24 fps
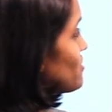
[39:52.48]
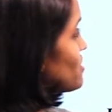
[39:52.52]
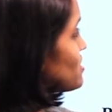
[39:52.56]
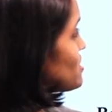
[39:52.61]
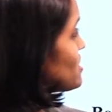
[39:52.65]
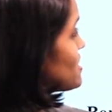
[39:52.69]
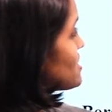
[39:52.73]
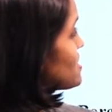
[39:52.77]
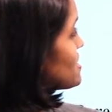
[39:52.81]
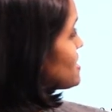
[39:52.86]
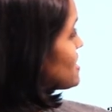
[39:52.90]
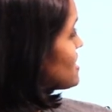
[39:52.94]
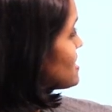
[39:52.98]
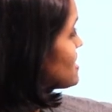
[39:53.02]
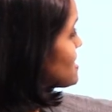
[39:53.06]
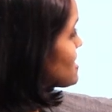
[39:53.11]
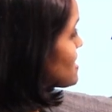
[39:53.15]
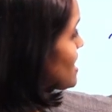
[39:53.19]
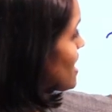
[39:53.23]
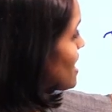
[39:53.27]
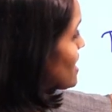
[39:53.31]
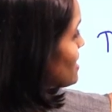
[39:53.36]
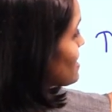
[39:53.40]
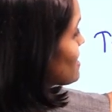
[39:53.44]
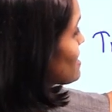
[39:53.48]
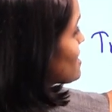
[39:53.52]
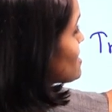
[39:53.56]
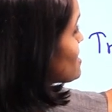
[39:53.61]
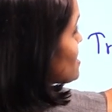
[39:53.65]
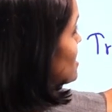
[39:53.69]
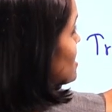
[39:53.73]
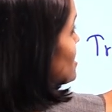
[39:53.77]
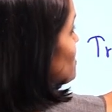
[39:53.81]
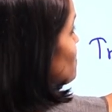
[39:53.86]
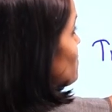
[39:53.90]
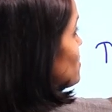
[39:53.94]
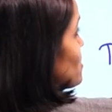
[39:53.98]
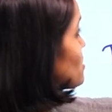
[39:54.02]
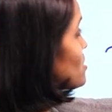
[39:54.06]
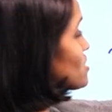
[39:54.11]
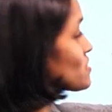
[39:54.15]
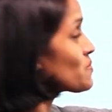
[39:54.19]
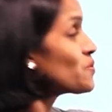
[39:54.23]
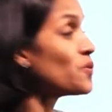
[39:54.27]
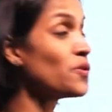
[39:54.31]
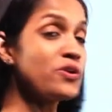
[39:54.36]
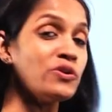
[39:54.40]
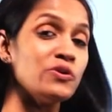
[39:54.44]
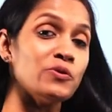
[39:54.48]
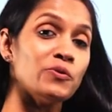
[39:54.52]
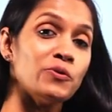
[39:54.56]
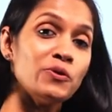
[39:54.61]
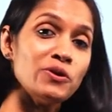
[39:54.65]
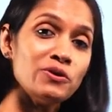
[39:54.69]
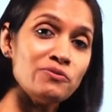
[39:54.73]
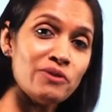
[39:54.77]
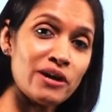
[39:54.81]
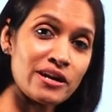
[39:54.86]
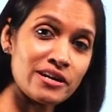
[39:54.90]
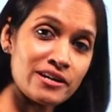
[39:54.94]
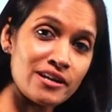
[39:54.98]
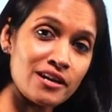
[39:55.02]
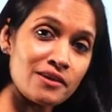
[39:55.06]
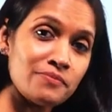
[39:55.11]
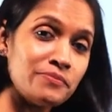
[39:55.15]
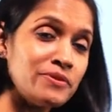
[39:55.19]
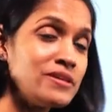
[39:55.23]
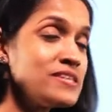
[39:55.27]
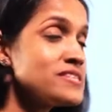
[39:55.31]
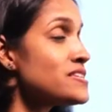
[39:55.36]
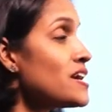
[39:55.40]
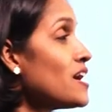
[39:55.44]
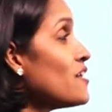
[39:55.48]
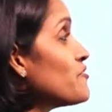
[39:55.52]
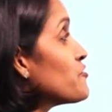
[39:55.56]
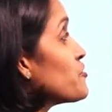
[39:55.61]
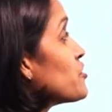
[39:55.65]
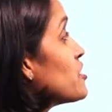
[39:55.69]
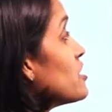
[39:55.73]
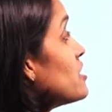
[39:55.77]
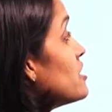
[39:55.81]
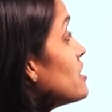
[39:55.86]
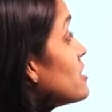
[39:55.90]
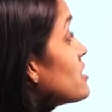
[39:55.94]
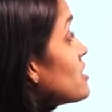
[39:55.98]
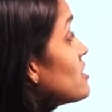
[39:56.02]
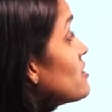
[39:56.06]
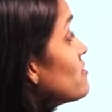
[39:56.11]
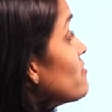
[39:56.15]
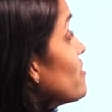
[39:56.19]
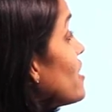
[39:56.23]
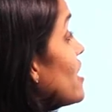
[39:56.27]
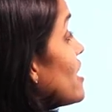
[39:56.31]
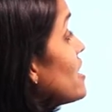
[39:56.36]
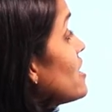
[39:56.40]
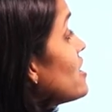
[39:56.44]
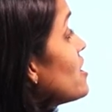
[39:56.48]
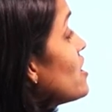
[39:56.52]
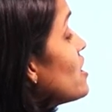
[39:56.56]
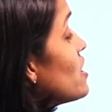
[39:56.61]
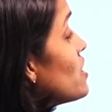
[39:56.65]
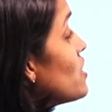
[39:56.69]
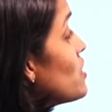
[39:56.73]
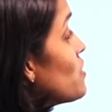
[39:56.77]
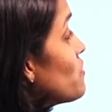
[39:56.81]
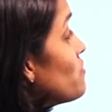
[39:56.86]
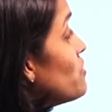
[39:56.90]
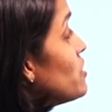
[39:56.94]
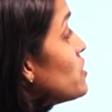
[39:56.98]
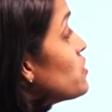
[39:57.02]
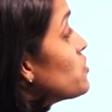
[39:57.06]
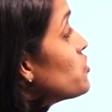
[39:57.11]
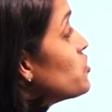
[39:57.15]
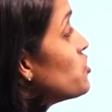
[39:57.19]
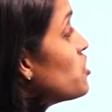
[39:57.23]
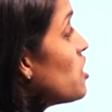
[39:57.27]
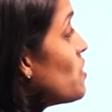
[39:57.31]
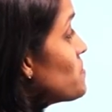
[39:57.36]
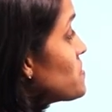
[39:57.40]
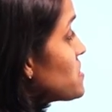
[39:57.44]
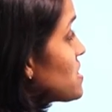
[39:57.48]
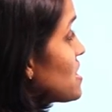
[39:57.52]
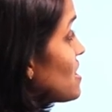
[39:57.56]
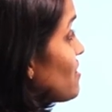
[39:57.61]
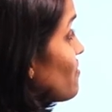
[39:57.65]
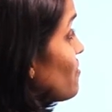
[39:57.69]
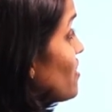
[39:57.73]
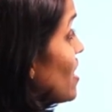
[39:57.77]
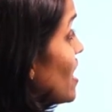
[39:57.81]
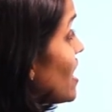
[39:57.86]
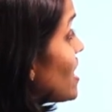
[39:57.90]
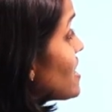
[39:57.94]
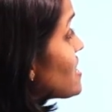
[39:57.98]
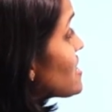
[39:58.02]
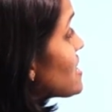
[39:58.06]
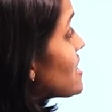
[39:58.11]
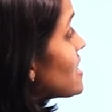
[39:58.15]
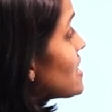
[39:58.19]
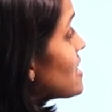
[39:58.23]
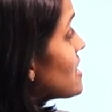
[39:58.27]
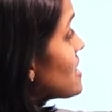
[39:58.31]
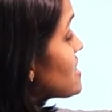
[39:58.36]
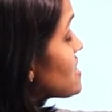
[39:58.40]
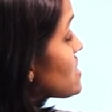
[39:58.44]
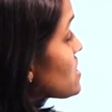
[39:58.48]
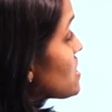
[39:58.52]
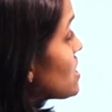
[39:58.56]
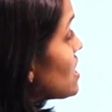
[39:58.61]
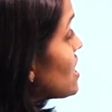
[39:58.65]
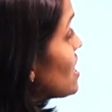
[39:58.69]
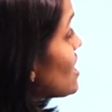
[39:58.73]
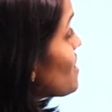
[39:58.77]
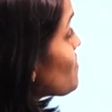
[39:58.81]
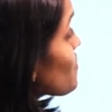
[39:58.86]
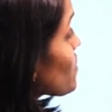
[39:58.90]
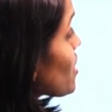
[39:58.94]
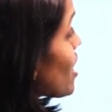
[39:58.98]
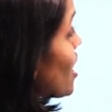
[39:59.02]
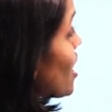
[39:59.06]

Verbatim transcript: which is inside the tin with a small hole, what happens? After a little while, we could observe that steam